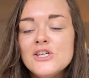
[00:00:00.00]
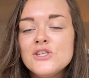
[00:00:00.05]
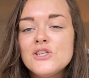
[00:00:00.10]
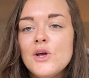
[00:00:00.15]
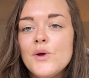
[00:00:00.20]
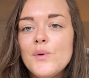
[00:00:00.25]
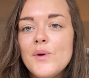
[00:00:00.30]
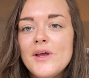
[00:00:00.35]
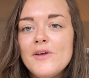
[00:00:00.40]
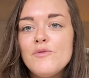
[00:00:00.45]

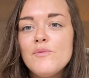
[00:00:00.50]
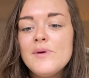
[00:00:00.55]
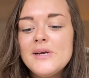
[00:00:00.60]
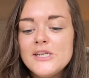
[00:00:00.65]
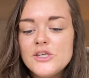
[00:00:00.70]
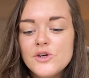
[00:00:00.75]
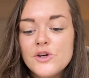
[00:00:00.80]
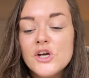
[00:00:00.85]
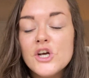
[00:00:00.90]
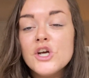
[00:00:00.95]
So if we
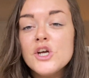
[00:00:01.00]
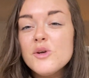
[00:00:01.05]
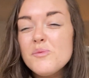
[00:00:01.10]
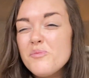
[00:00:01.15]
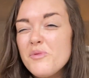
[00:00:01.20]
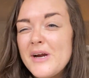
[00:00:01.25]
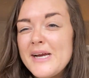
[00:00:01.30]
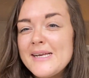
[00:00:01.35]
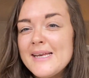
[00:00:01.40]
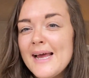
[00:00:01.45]
do a good
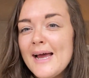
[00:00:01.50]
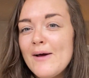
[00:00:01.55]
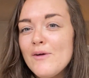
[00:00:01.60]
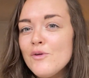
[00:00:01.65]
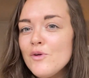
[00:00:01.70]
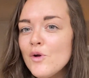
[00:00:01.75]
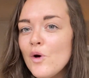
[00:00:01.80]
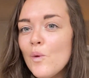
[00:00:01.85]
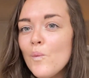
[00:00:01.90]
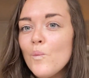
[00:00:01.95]

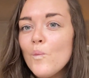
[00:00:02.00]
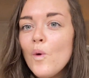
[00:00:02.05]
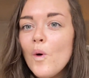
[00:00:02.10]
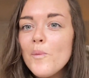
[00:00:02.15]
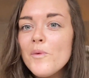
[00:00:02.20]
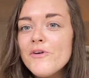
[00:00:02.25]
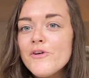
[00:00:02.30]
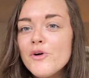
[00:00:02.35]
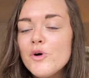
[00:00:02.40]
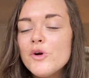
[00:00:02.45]
breakdown on
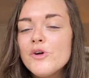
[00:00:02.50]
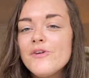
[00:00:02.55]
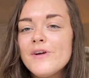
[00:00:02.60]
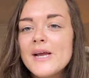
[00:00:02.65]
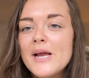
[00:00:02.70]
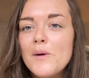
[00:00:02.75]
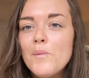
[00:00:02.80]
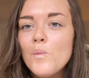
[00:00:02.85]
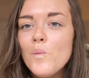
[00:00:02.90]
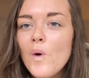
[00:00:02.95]
what we're
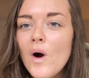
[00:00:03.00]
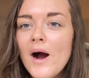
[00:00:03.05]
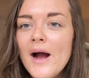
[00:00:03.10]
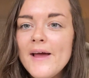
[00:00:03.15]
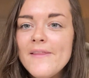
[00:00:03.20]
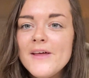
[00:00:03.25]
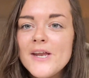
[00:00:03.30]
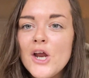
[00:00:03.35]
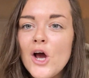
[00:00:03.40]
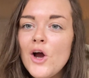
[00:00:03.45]
ordering and
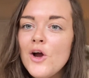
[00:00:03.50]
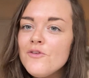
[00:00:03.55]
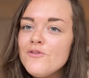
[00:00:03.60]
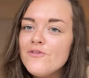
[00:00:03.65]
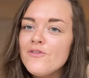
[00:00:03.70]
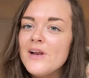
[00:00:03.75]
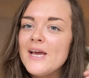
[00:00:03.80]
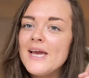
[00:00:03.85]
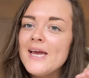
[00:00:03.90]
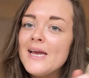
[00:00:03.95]
why, then
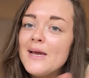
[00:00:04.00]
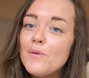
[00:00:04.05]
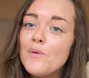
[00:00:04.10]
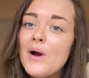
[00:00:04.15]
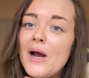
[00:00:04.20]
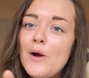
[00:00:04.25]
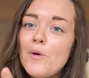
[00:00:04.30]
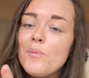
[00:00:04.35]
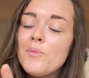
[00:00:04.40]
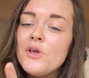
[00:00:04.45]
hopefully it will
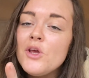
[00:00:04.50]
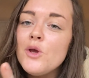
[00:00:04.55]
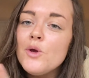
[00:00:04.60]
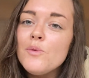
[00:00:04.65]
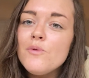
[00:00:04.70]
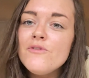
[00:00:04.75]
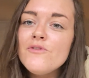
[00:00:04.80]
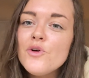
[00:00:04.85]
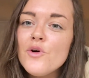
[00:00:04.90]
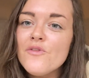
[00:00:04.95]
help
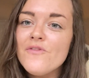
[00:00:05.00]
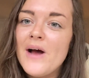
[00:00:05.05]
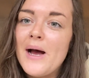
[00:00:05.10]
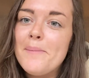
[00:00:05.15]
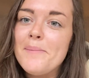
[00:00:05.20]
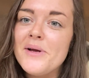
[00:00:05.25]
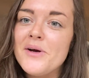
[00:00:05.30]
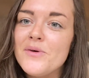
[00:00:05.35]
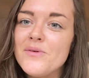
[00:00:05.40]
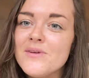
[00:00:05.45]
you with your
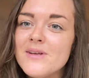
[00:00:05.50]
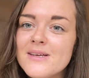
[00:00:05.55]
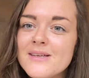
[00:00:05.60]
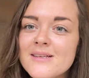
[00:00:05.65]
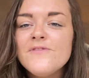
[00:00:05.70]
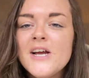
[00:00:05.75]
van build.